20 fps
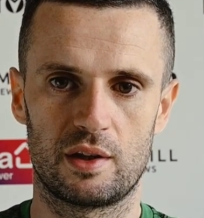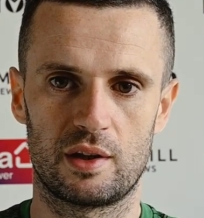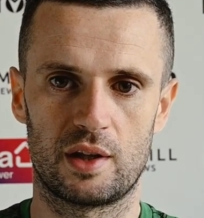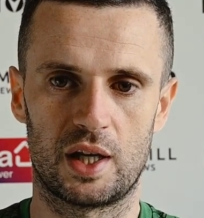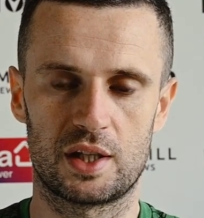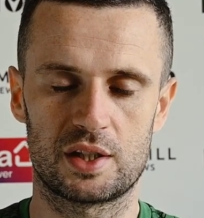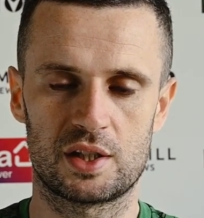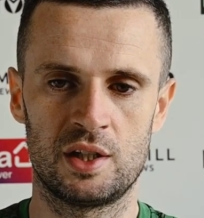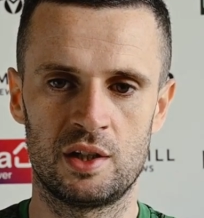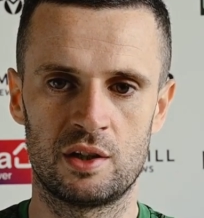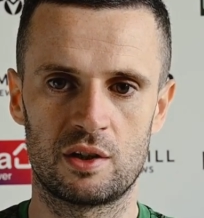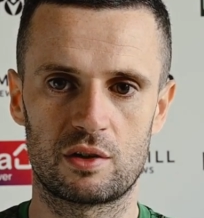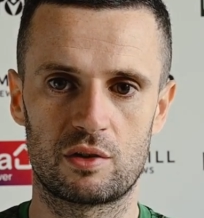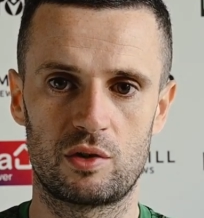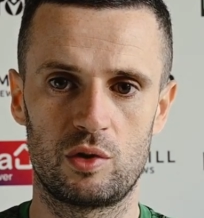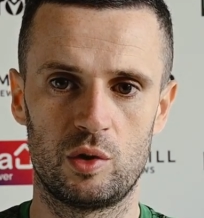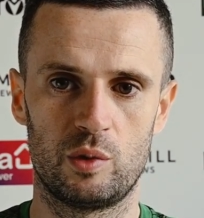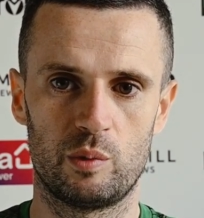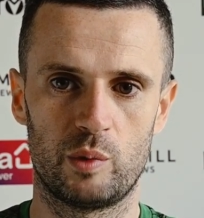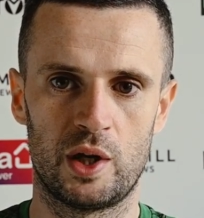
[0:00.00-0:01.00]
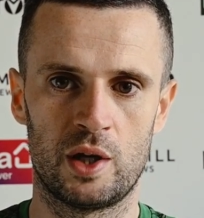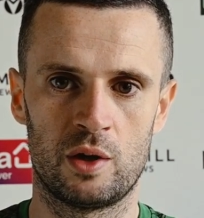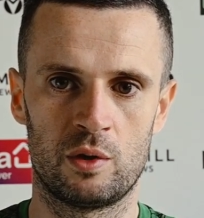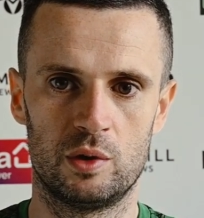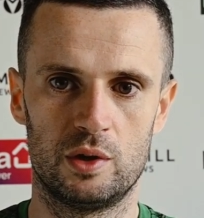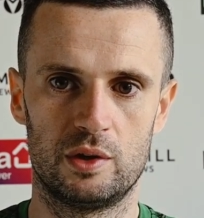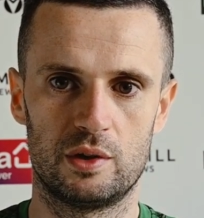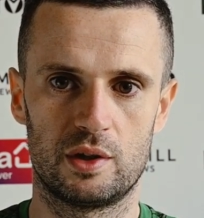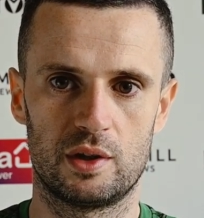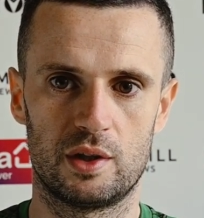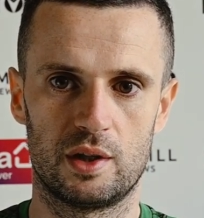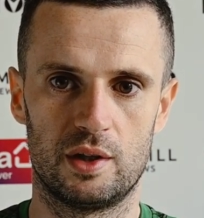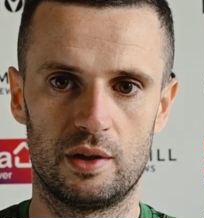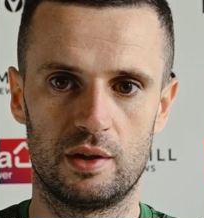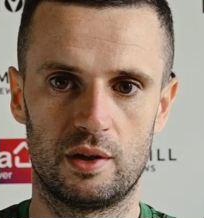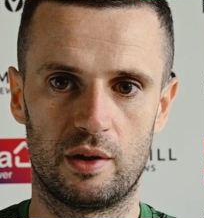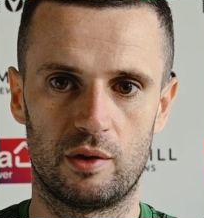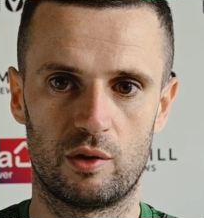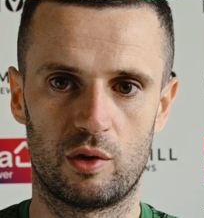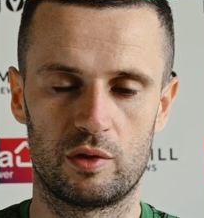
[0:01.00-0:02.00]
that's here doing well
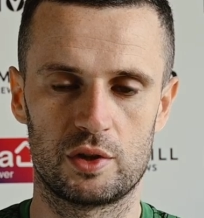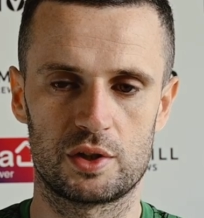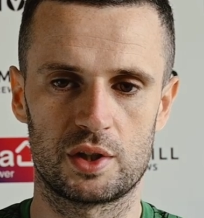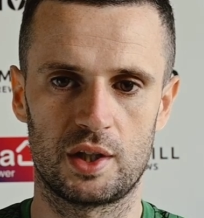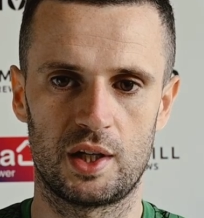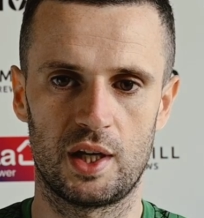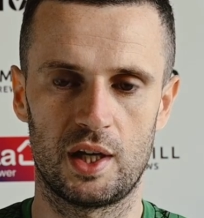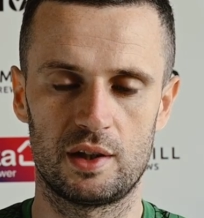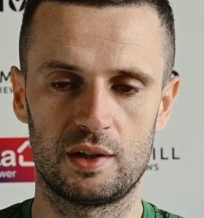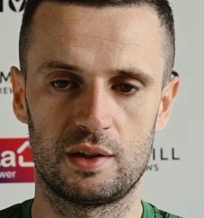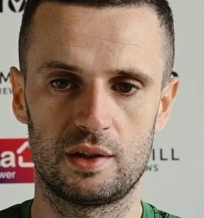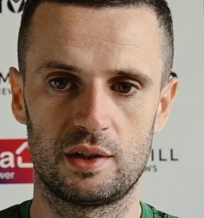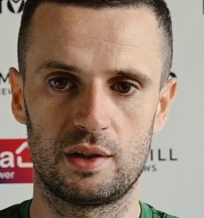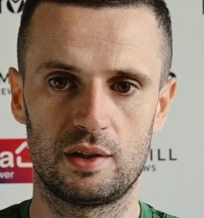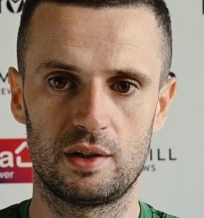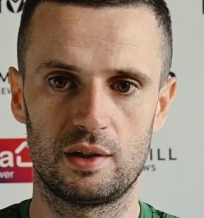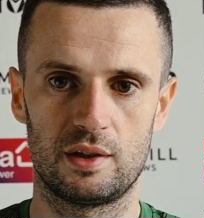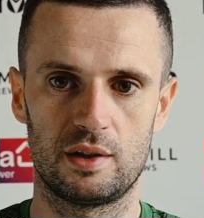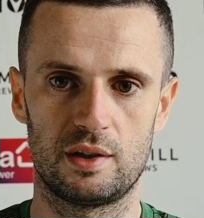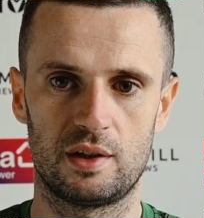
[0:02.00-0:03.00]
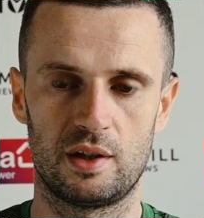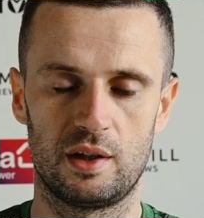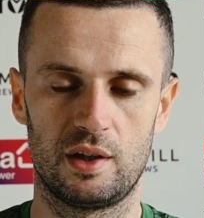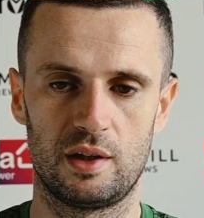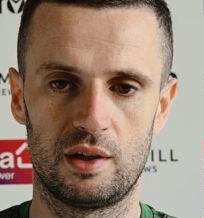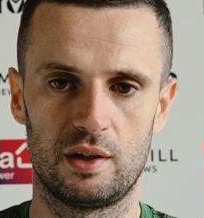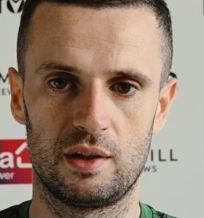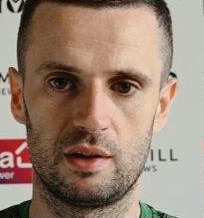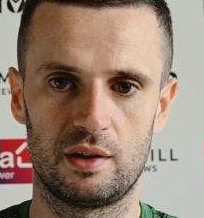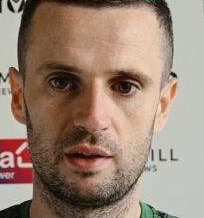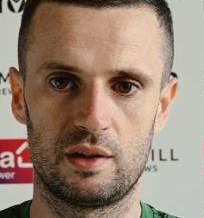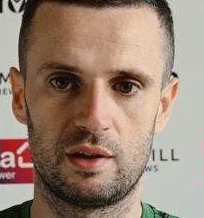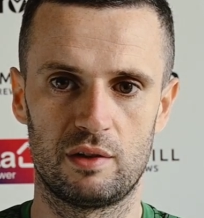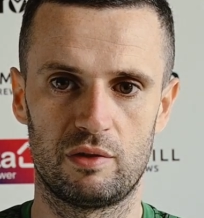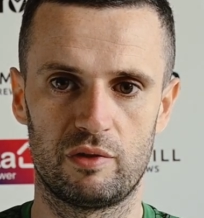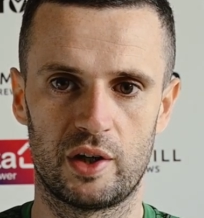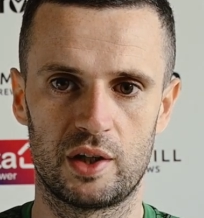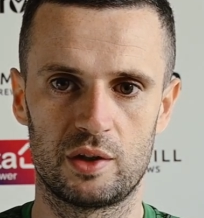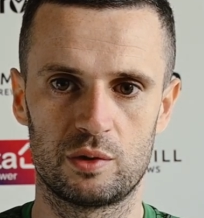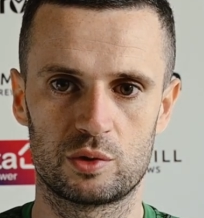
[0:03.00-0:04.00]
and obviously getting to
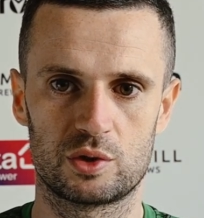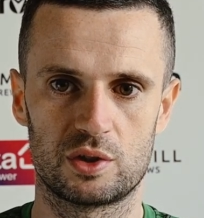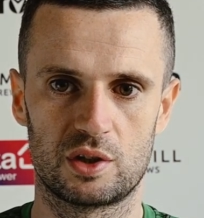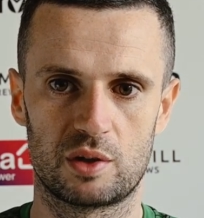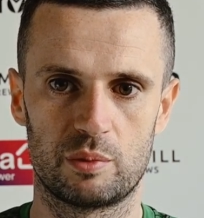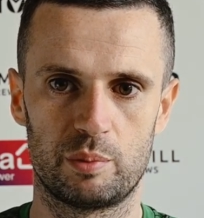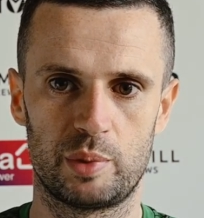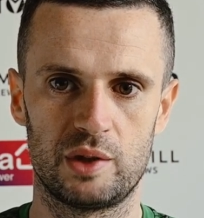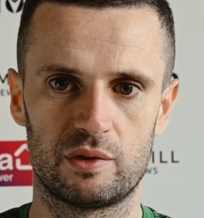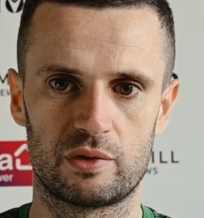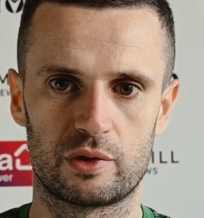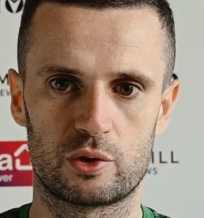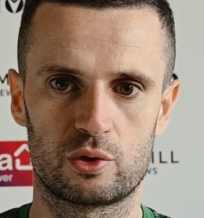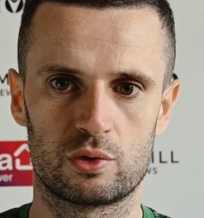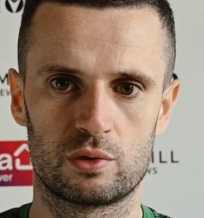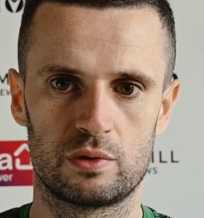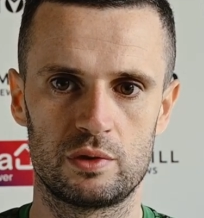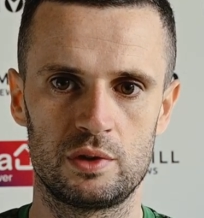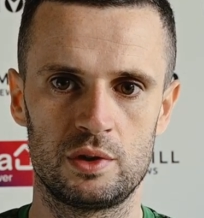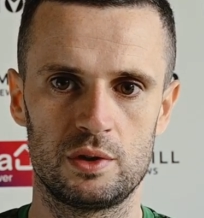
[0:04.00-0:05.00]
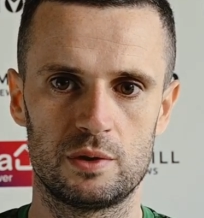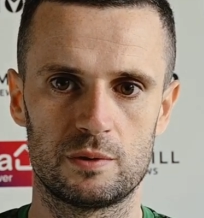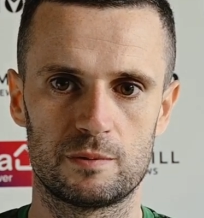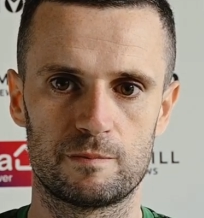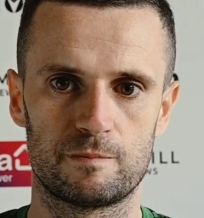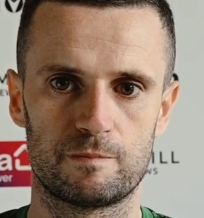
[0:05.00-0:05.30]
finals and competing for trophies.